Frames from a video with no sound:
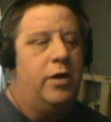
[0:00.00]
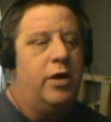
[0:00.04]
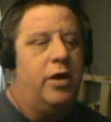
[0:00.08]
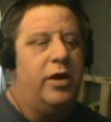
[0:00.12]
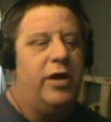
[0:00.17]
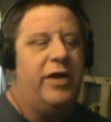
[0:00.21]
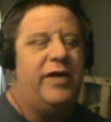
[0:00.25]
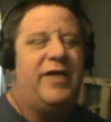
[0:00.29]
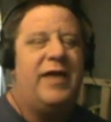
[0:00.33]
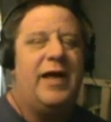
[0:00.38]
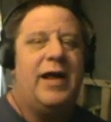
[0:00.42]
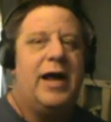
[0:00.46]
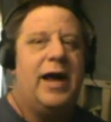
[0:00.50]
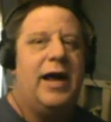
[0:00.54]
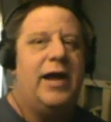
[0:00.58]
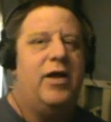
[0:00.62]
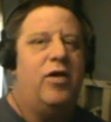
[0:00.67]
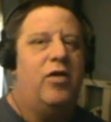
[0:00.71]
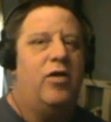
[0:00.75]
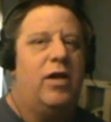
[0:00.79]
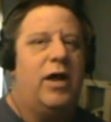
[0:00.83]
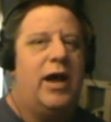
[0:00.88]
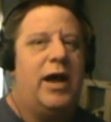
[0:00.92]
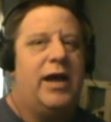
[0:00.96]
The only thing I
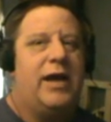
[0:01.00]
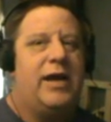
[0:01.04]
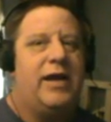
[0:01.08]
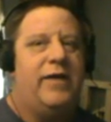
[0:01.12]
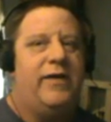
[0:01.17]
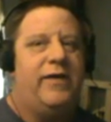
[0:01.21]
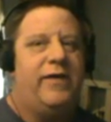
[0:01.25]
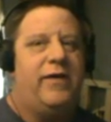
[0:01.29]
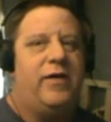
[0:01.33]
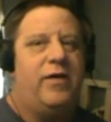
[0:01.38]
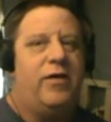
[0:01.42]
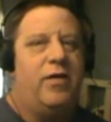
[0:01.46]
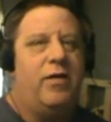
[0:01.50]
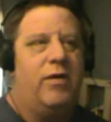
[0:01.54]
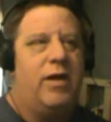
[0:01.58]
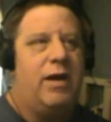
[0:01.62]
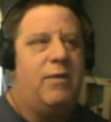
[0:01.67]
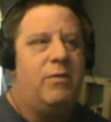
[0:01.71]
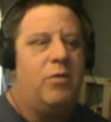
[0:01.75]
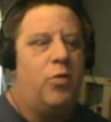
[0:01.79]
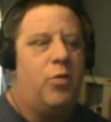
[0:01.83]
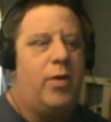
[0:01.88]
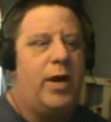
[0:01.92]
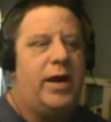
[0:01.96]
don't like is you don't
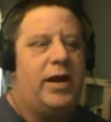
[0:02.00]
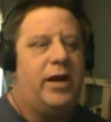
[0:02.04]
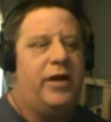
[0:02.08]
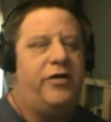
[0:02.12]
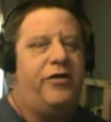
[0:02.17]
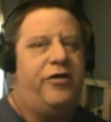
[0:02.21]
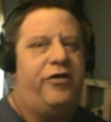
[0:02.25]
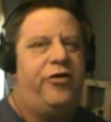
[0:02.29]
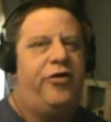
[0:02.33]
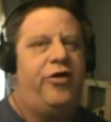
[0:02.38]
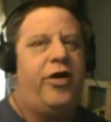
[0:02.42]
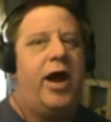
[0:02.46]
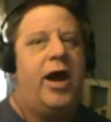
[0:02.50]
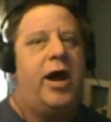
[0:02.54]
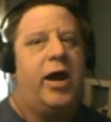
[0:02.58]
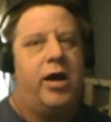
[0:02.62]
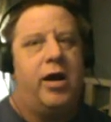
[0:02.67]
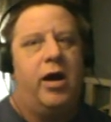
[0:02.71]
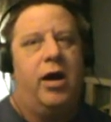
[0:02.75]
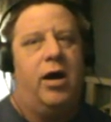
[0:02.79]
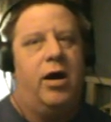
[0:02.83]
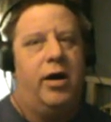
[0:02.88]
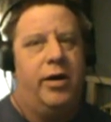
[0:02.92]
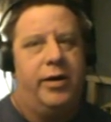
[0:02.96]
have a way to
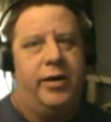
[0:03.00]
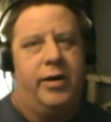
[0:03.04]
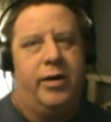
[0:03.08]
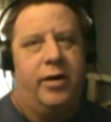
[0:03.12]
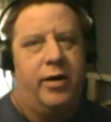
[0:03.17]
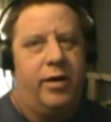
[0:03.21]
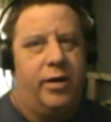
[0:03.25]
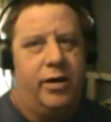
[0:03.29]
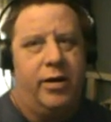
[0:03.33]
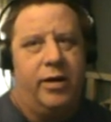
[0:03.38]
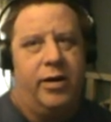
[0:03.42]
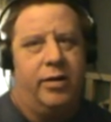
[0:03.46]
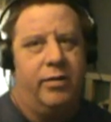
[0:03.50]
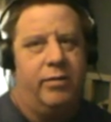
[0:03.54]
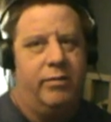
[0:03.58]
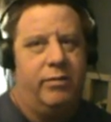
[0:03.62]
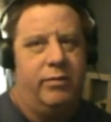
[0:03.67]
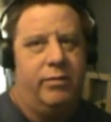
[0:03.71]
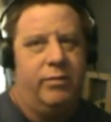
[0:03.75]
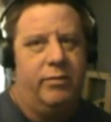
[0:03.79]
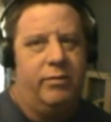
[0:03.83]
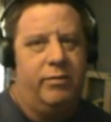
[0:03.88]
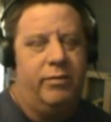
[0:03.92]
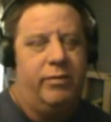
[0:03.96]
check on your hunger
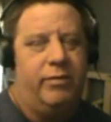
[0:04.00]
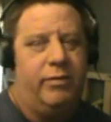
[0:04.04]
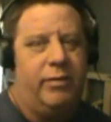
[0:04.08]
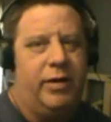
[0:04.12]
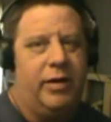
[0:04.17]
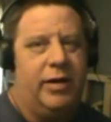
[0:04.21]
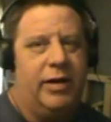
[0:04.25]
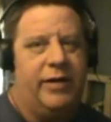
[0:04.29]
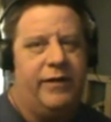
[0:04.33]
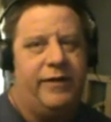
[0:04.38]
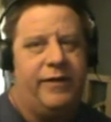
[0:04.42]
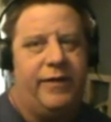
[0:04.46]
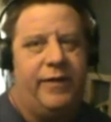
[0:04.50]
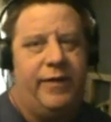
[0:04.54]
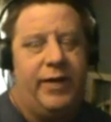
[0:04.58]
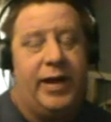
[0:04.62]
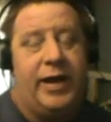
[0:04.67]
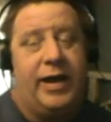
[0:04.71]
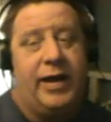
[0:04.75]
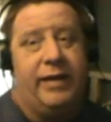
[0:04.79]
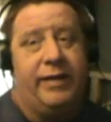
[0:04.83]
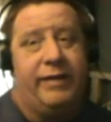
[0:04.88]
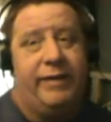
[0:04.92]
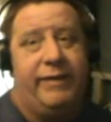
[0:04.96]
unless you
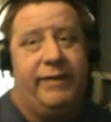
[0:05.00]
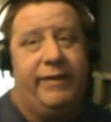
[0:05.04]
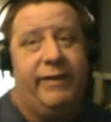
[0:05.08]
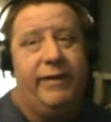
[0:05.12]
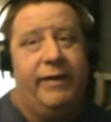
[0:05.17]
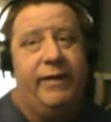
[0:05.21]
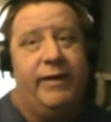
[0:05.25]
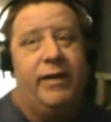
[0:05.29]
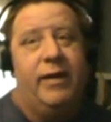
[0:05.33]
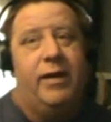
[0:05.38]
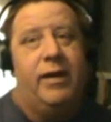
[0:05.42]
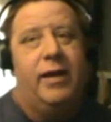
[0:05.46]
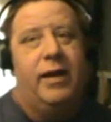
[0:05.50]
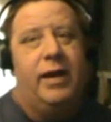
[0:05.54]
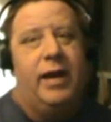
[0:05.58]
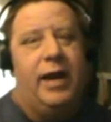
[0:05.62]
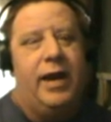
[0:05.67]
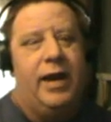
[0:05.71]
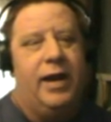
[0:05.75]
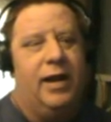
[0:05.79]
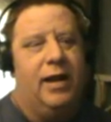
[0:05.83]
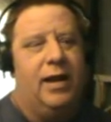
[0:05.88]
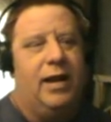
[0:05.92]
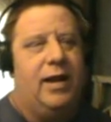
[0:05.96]
eat.
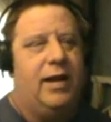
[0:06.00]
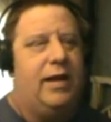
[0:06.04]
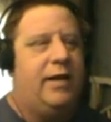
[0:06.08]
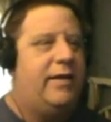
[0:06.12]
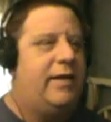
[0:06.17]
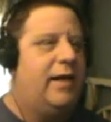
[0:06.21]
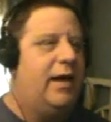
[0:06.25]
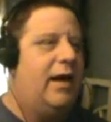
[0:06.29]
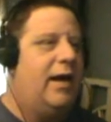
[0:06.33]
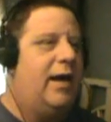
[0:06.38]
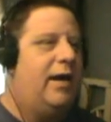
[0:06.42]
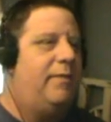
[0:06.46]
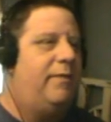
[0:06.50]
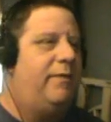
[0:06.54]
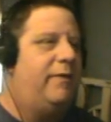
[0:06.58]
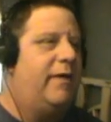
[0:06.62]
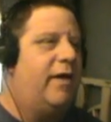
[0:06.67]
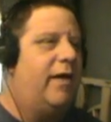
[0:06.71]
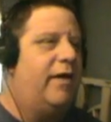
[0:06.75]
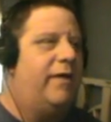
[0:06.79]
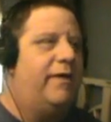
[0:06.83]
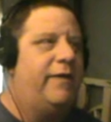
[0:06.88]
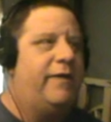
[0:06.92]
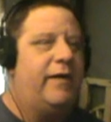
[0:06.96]
And a lot of times,
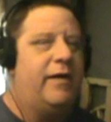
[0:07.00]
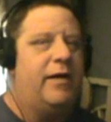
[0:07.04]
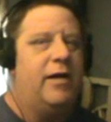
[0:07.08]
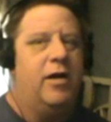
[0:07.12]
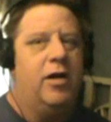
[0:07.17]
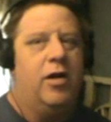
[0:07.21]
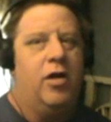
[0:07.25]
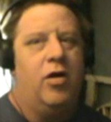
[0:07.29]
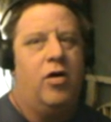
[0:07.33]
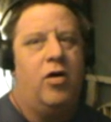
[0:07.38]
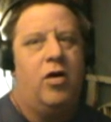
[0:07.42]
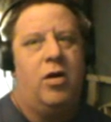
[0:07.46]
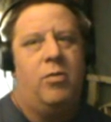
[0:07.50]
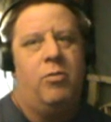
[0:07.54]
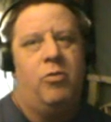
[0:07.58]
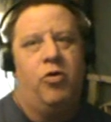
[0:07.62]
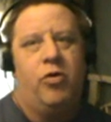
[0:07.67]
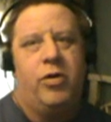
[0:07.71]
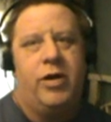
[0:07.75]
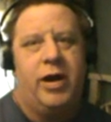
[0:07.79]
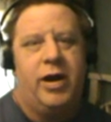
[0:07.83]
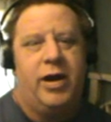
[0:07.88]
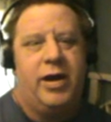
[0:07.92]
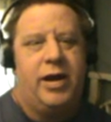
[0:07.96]
all of a sudden, an alarm
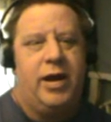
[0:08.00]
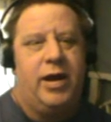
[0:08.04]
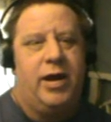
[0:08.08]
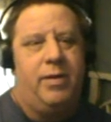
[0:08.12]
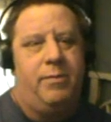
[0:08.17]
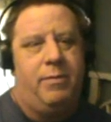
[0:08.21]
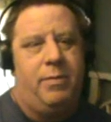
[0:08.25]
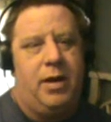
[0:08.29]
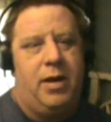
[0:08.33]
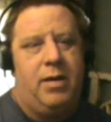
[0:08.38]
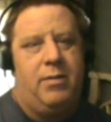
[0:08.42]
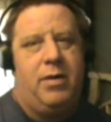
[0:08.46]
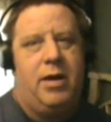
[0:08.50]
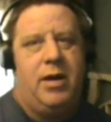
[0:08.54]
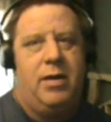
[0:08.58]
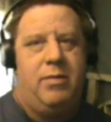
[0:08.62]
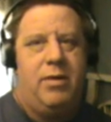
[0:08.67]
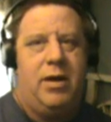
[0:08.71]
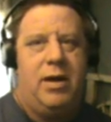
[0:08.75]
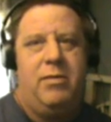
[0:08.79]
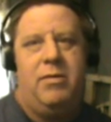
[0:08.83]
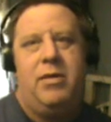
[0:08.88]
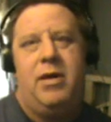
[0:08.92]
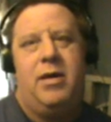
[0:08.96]
will kick in. Beep, beep,
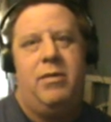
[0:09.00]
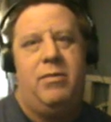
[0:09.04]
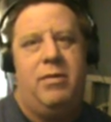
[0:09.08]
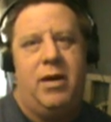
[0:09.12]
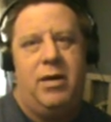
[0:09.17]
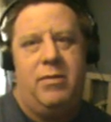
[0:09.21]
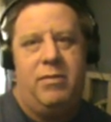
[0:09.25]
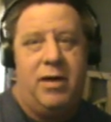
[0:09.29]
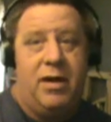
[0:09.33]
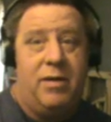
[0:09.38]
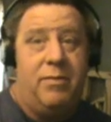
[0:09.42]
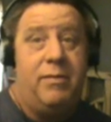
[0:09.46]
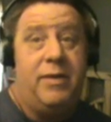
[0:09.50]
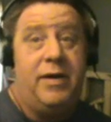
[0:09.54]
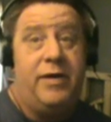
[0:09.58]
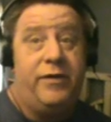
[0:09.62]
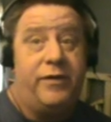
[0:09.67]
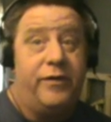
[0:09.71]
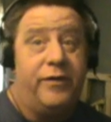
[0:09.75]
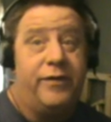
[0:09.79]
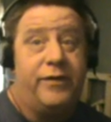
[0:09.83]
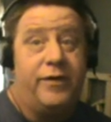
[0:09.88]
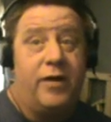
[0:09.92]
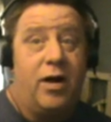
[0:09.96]
beep, beep, beep, beep.
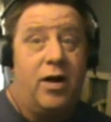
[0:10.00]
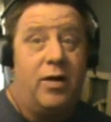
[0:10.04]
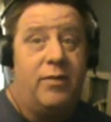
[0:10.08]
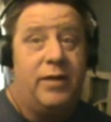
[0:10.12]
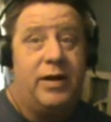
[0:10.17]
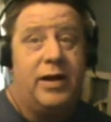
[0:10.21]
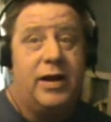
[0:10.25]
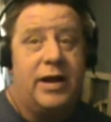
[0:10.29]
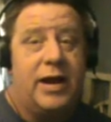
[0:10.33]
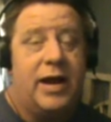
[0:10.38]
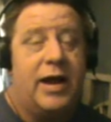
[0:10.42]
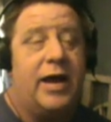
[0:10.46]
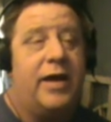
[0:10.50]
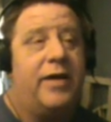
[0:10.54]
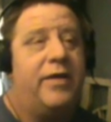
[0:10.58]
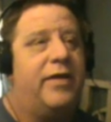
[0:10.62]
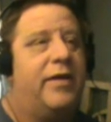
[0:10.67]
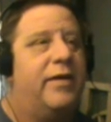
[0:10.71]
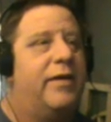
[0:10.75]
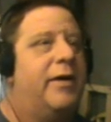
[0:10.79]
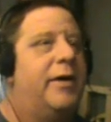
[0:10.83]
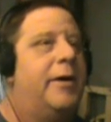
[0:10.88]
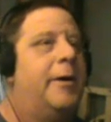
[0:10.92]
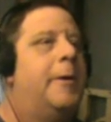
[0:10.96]
Means you're starving to
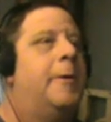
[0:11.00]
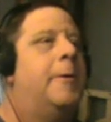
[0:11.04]
death.